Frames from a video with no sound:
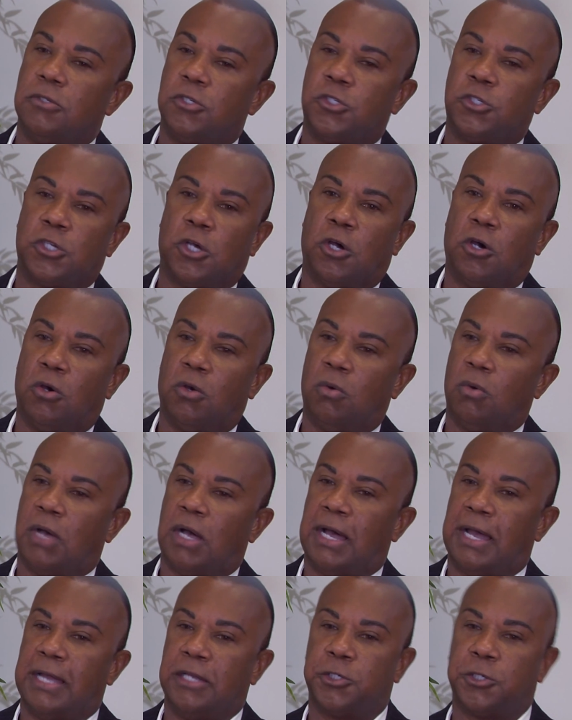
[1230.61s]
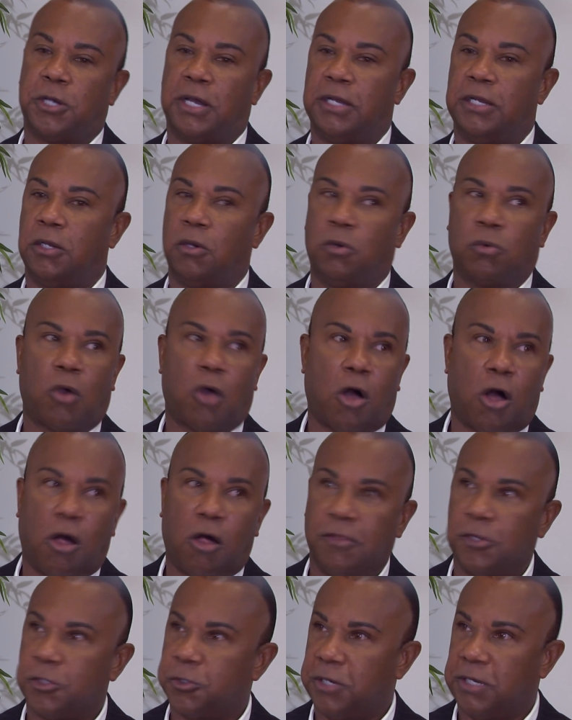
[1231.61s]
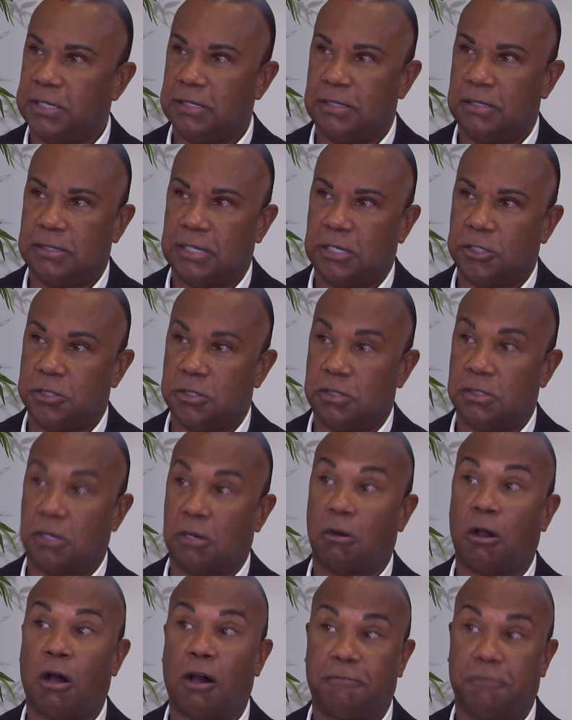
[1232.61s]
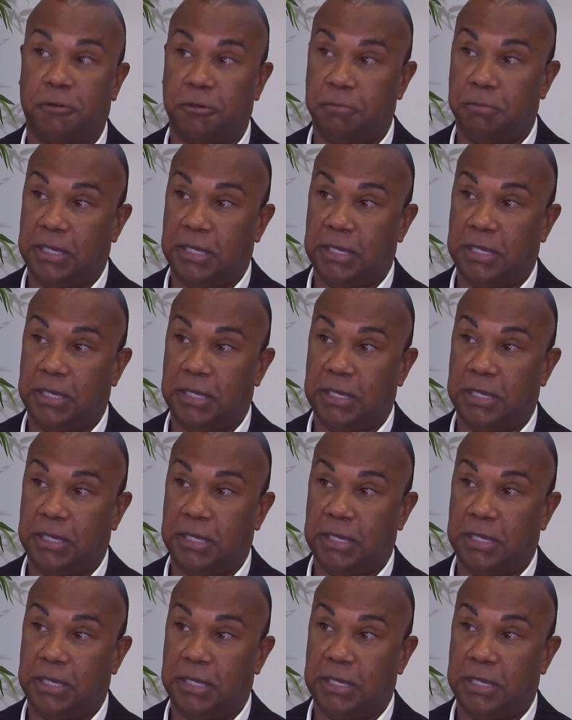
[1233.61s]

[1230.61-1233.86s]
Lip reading: So I try to go to all the training sessions that are offered